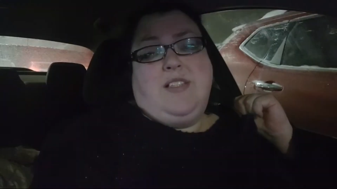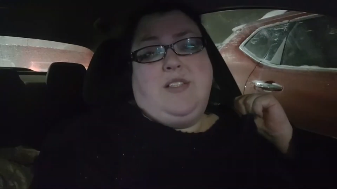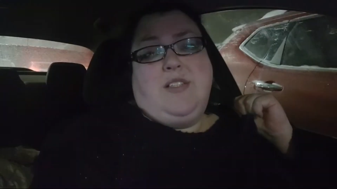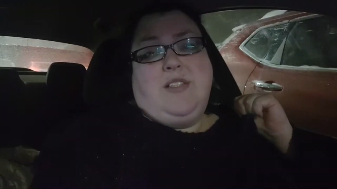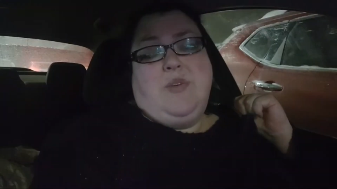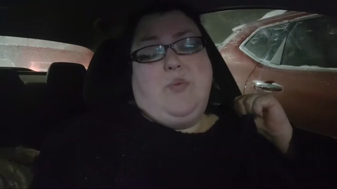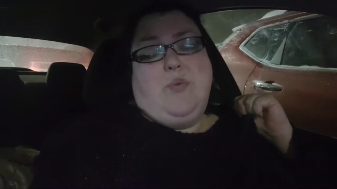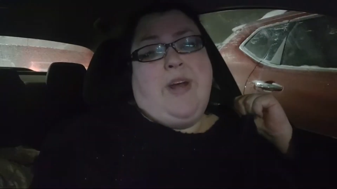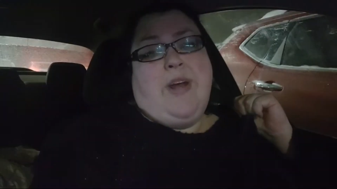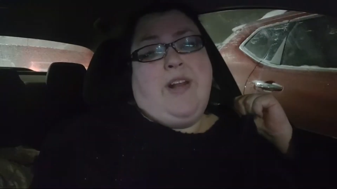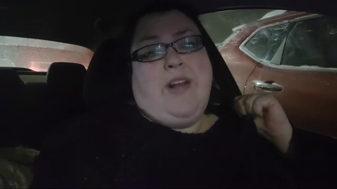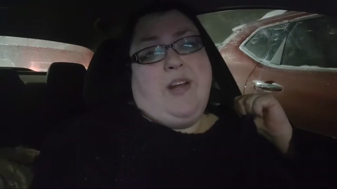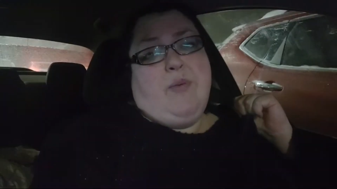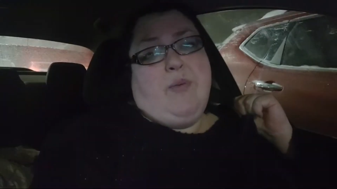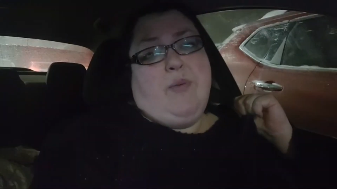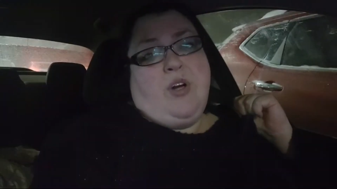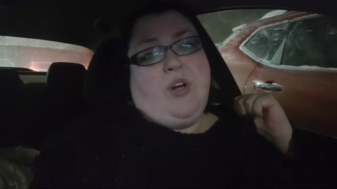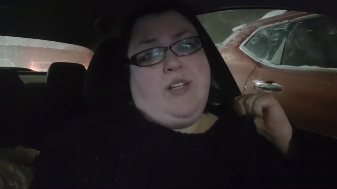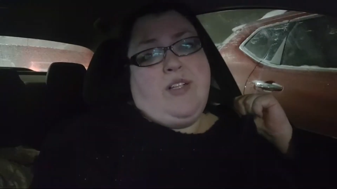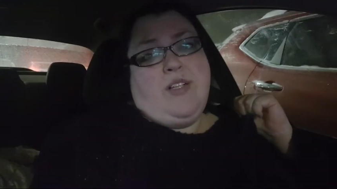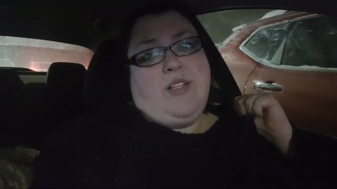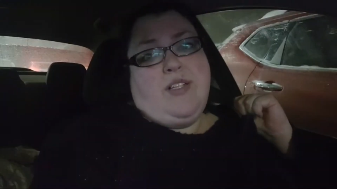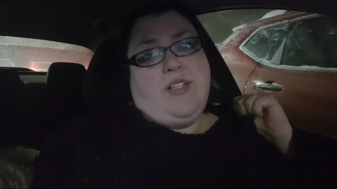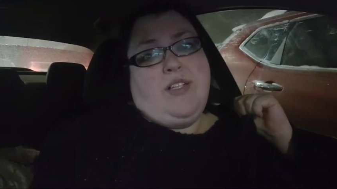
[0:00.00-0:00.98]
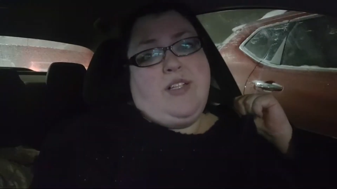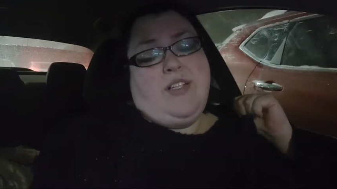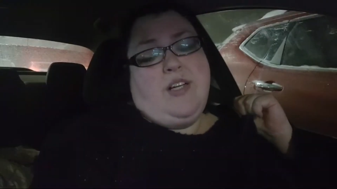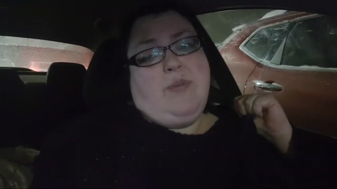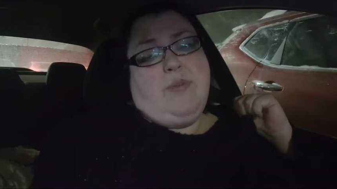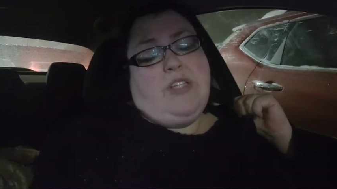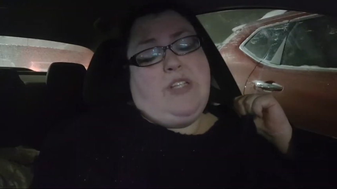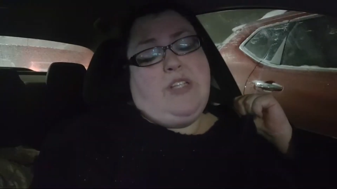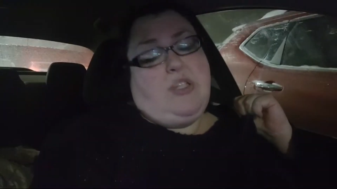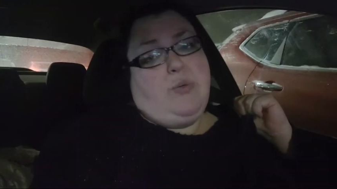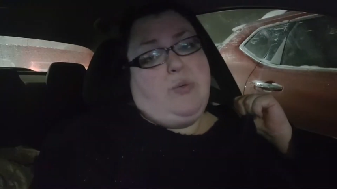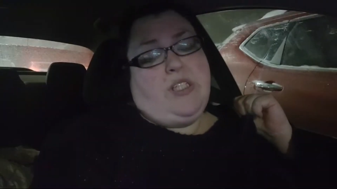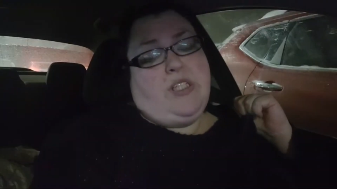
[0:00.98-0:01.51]
When I want, not
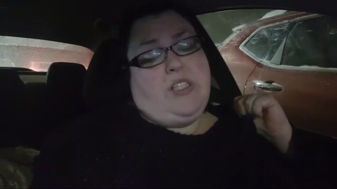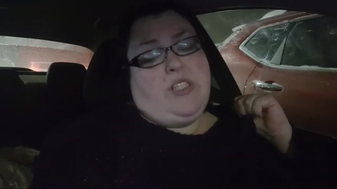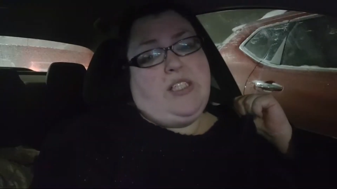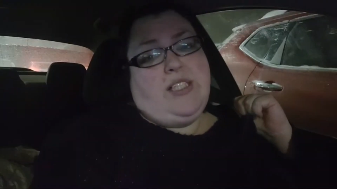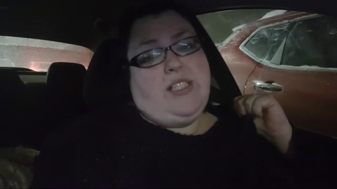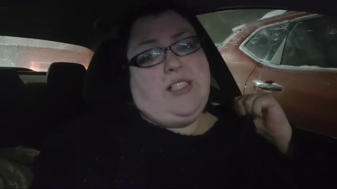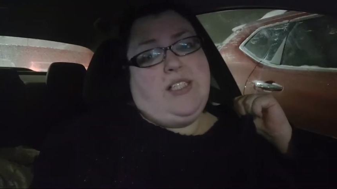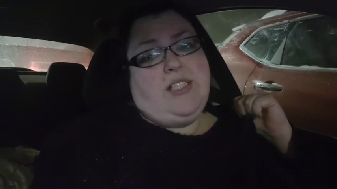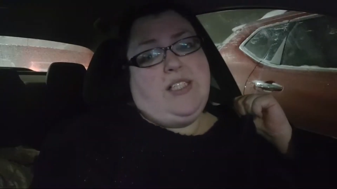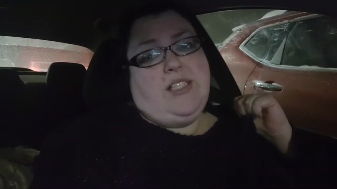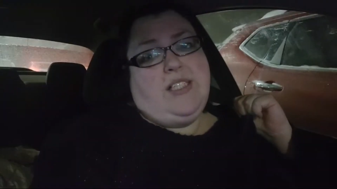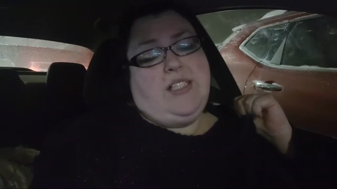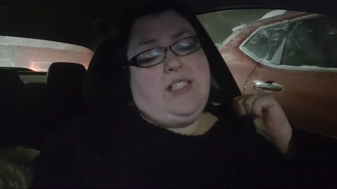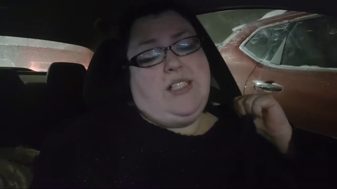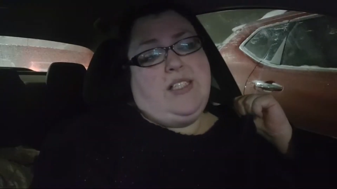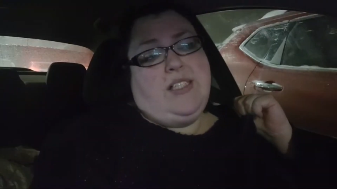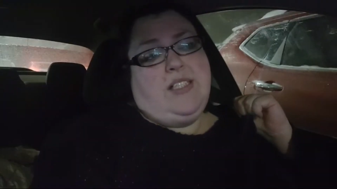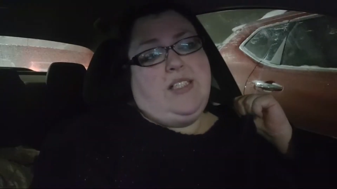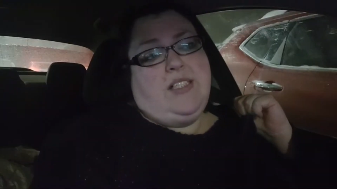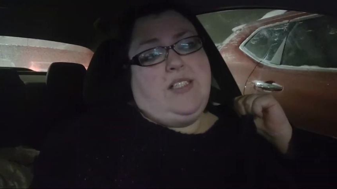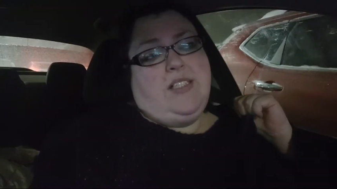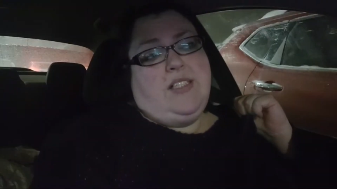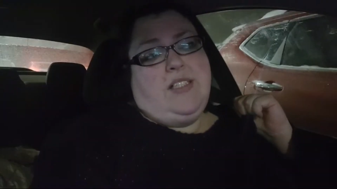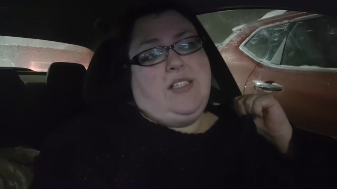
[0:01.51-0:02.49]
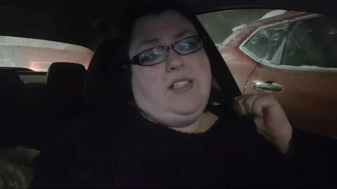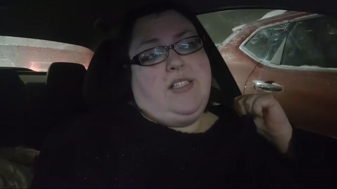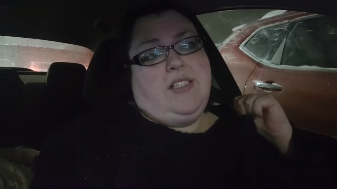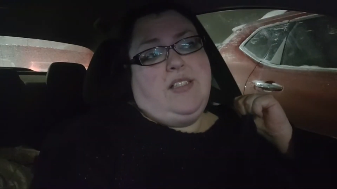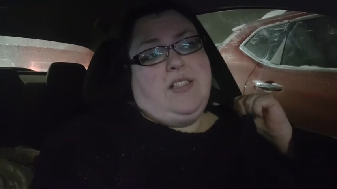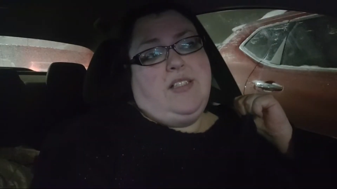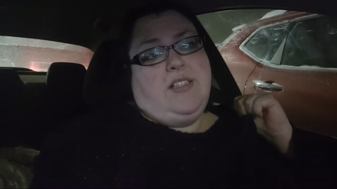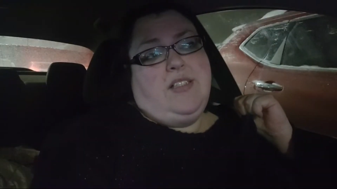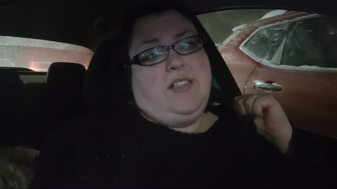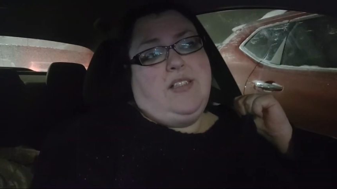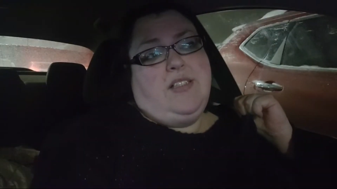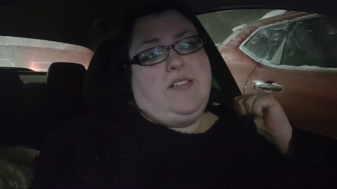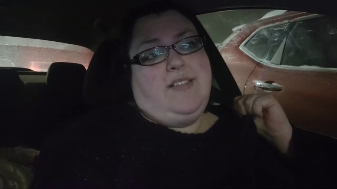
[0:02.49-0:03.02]
when you want.
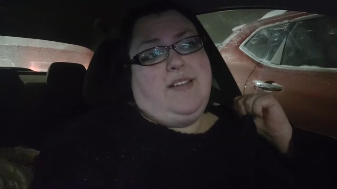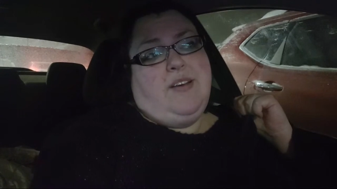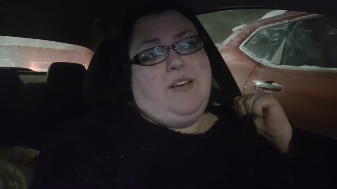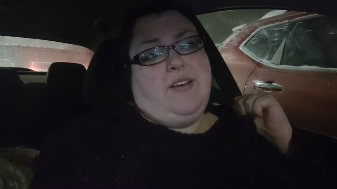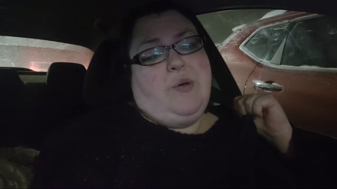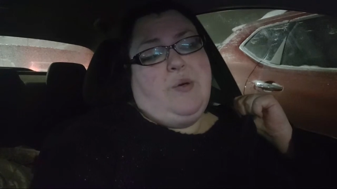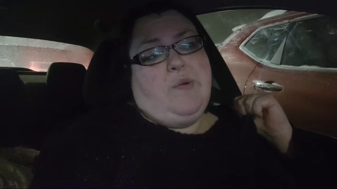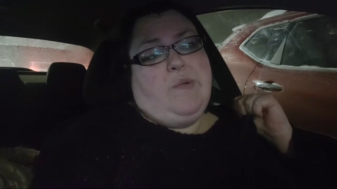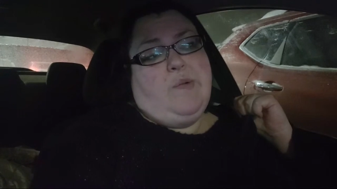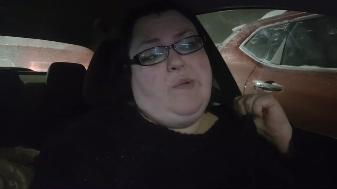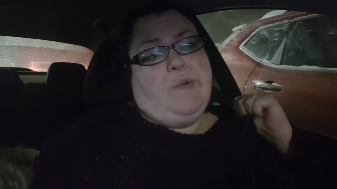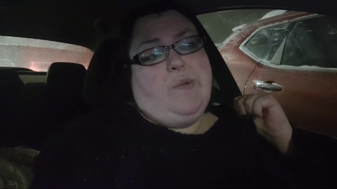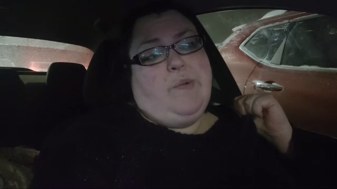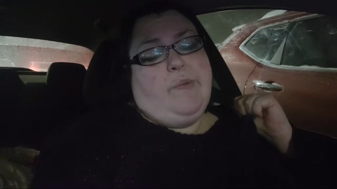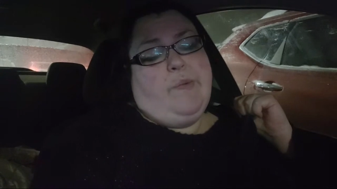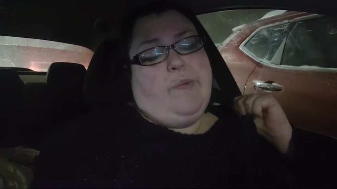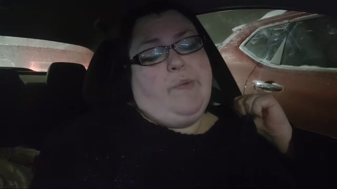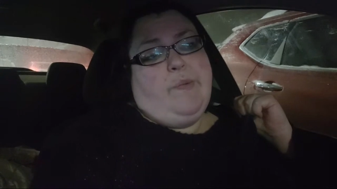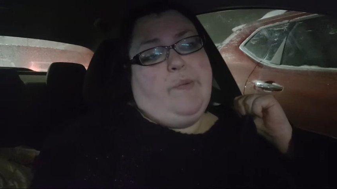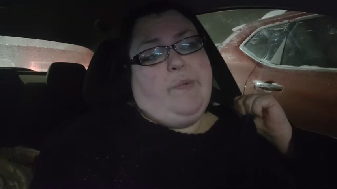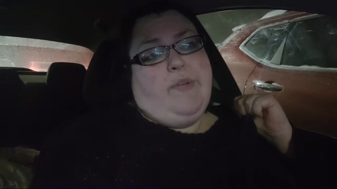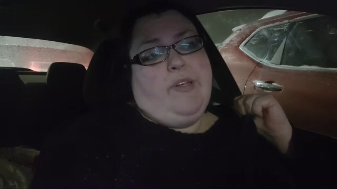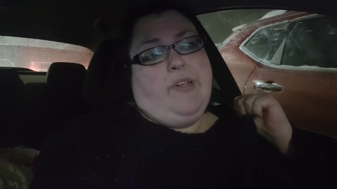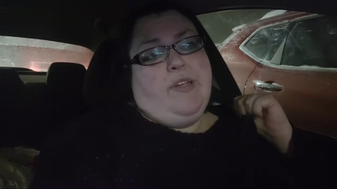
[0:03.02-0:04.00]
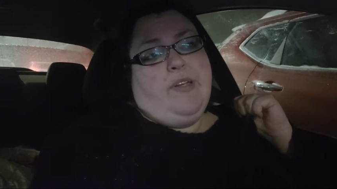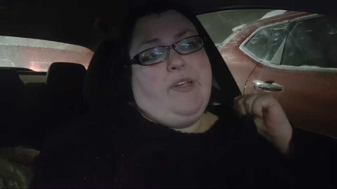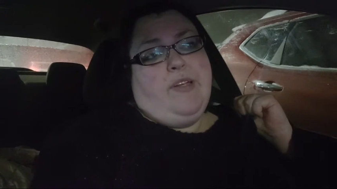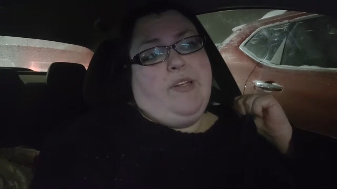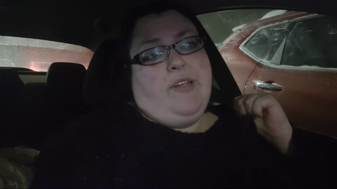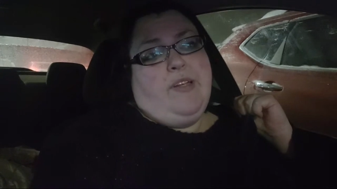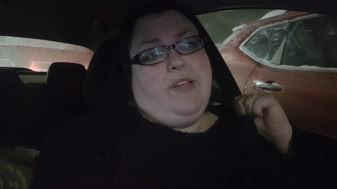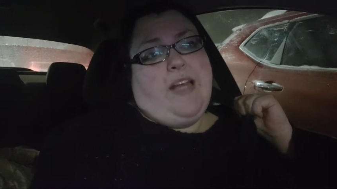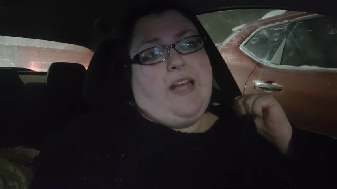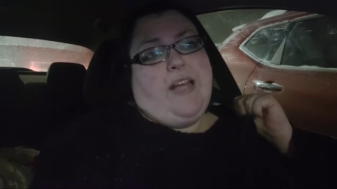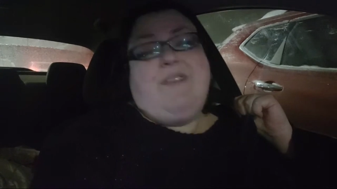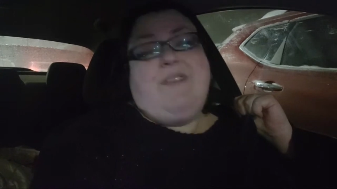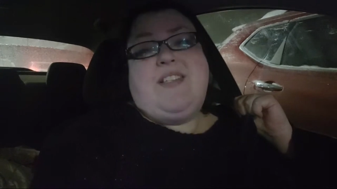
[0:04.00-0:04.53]
So
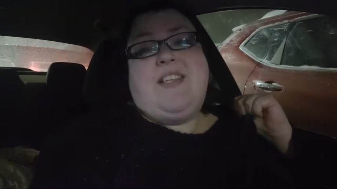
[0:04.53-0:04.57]
have a